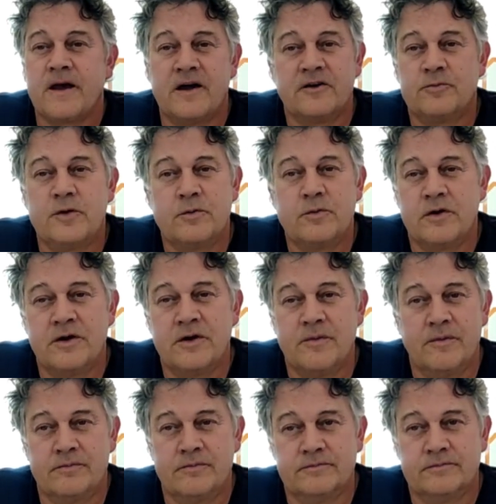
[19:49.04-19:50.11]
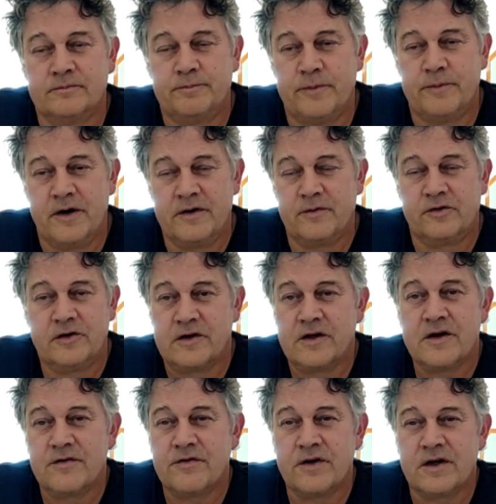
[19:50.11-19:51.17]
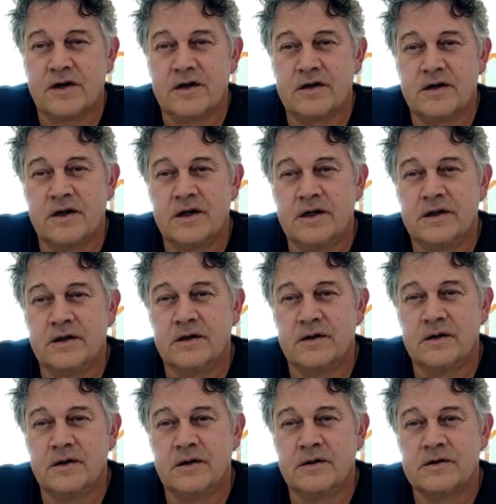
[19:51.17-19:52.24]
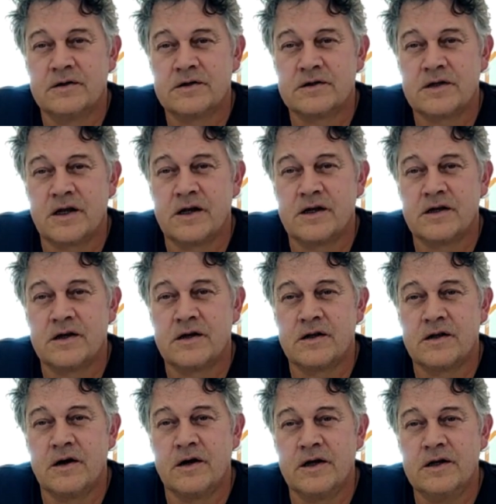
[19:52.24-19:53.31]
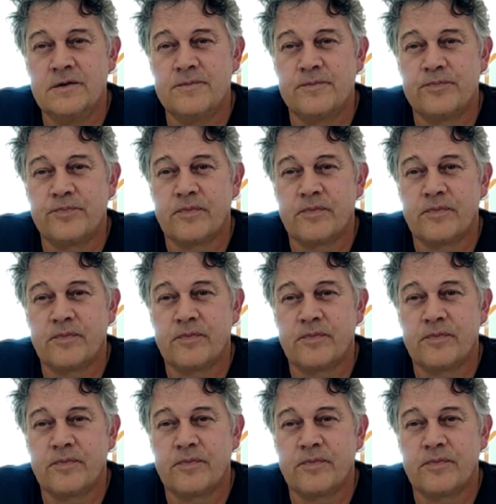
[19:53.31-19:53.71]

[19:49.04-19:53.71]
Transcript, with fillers: as we were part of South Africa. And Standard 9,